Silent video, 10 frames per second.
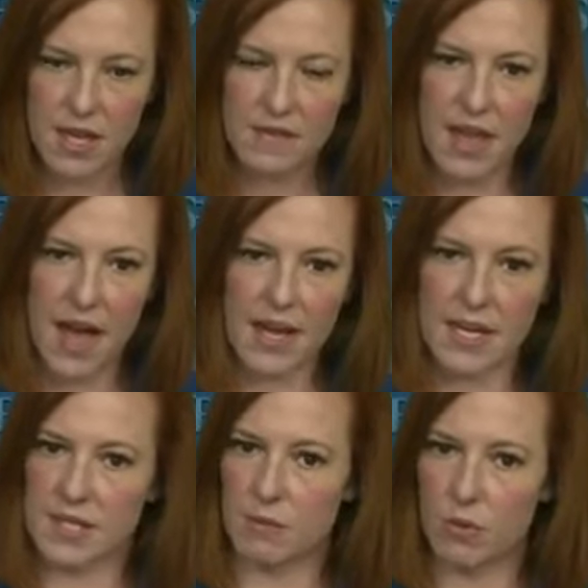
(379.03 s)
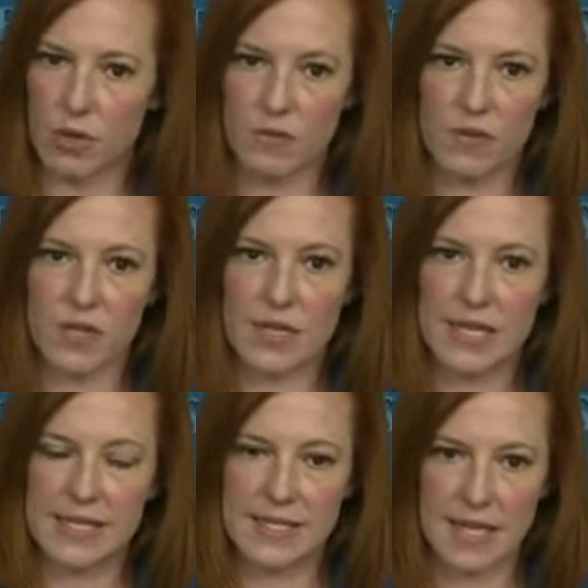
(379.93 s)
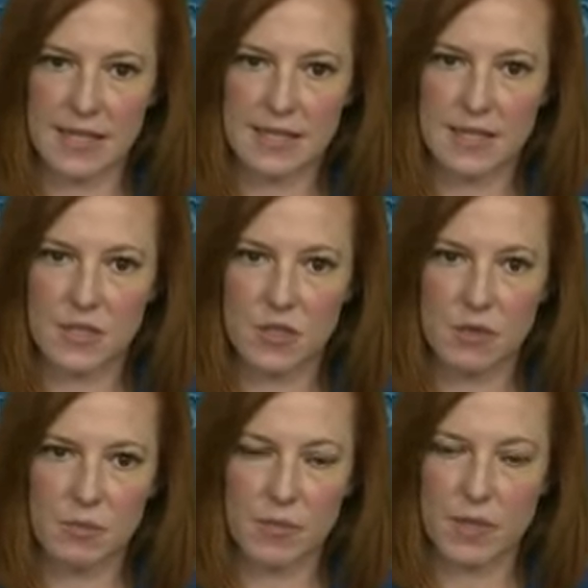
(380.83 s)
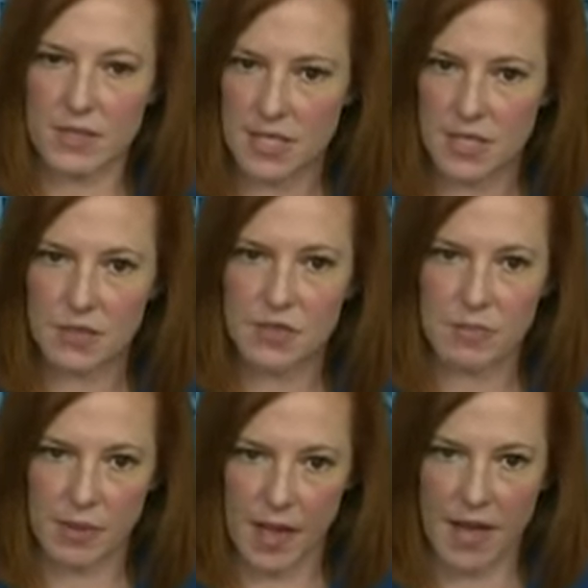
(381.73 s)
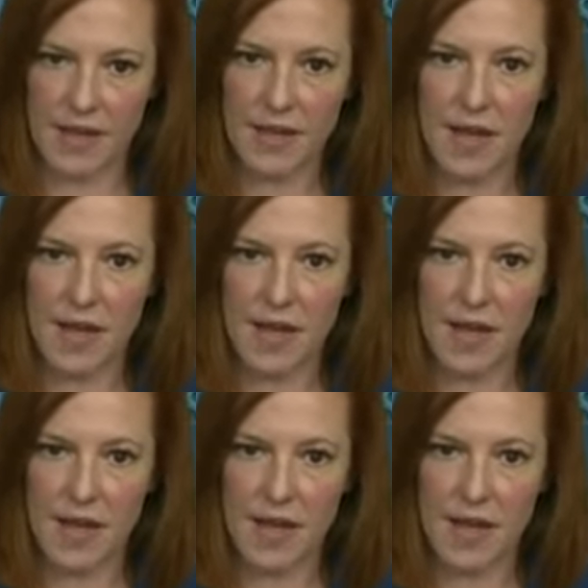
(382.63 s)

that it is important for the United States to continue to play